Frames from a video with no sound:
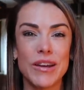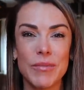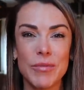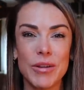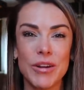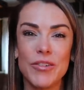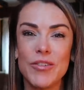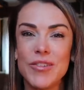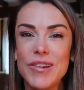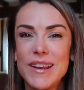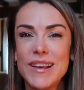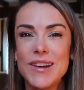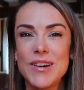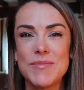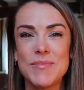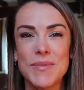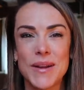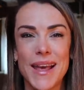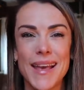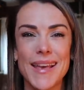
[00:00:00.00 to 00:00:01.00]
I'm in a really
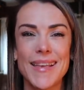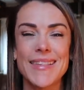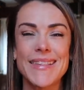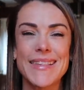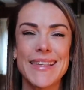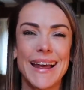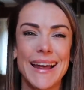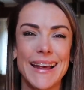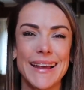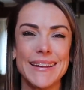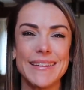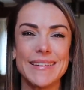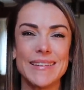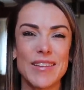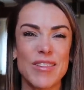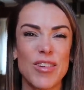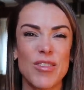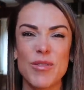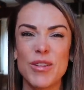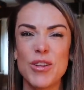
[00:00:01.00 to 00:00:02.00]
good place, and
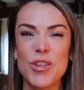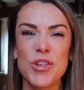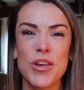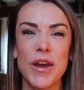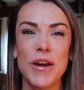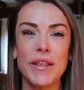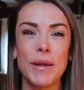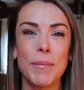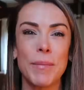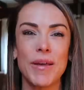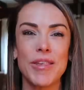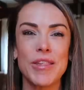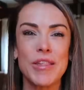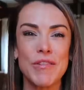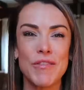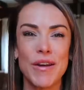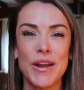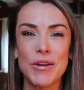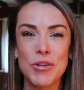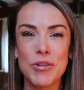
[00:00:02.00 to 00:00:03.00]
I just want to that
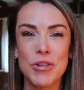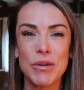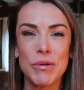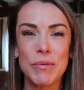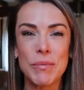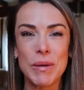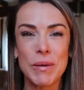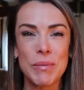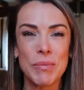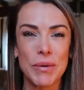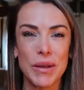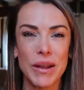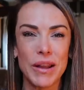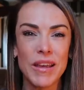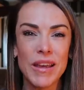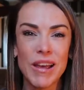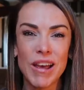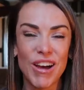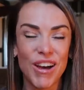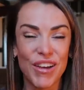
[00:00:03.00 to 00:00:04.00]
positive energy with people